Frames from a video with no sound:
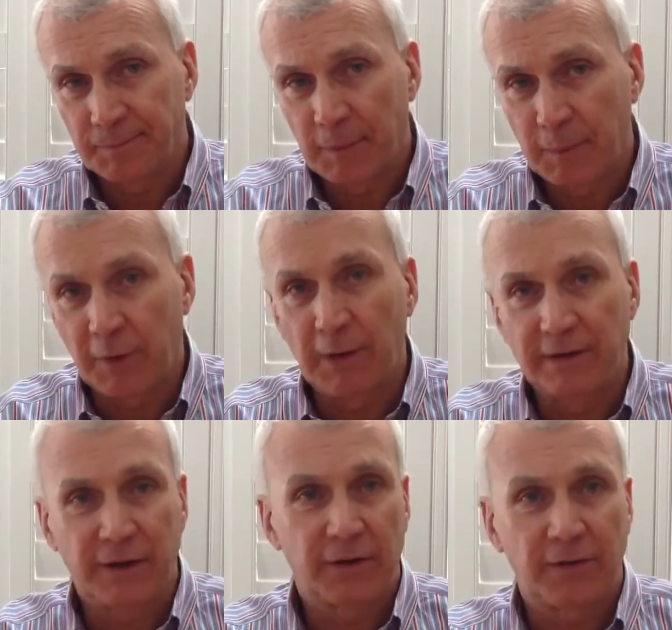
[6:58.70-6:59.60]
Be great
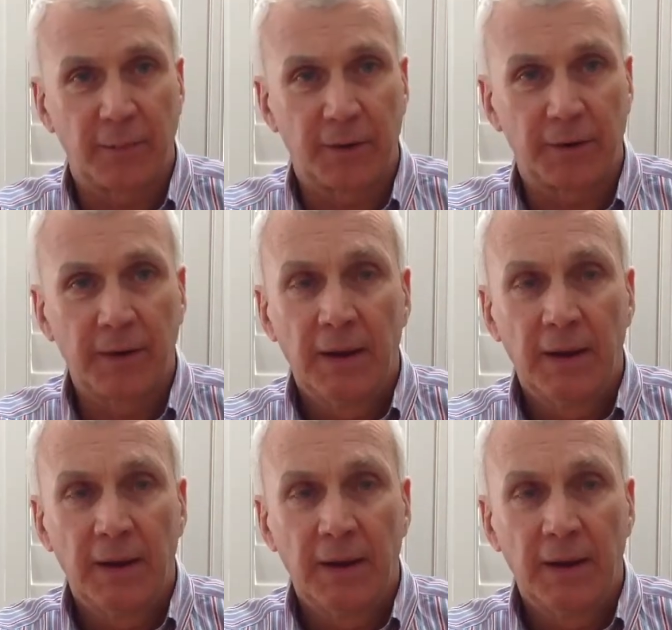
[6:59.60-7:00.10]
to hear from you.